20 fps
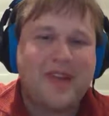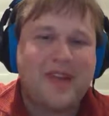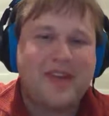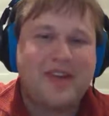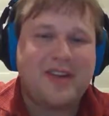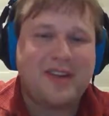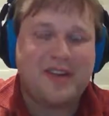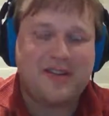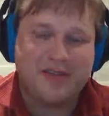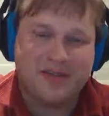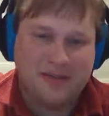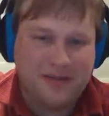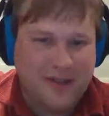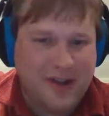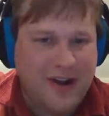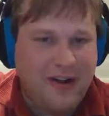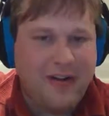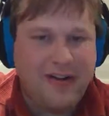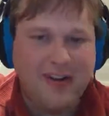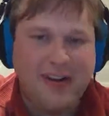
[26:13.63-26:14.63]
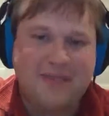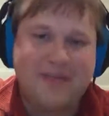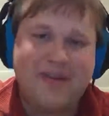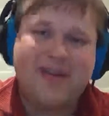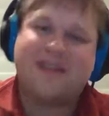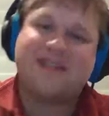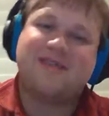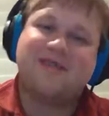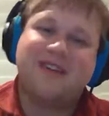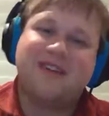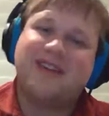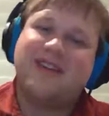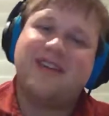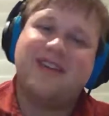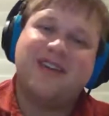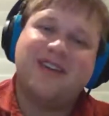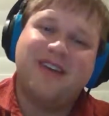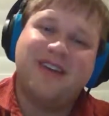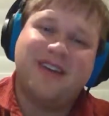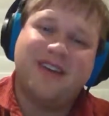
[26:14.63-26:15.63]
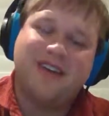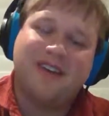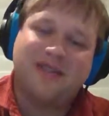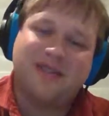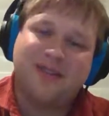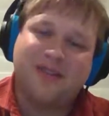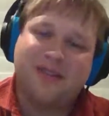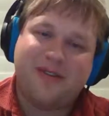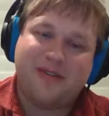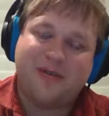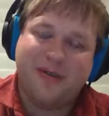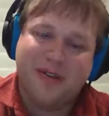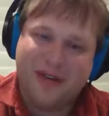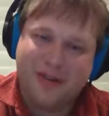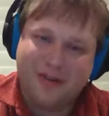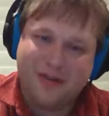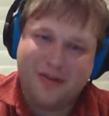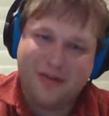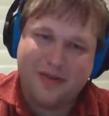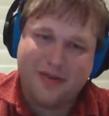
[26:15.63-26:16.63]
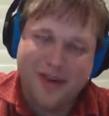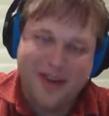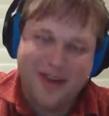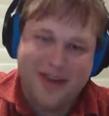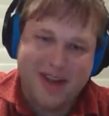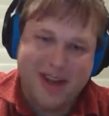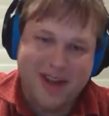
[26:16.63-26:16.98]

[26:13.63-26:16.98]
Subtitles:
And then we'll follow it up next week with The Wonderful Red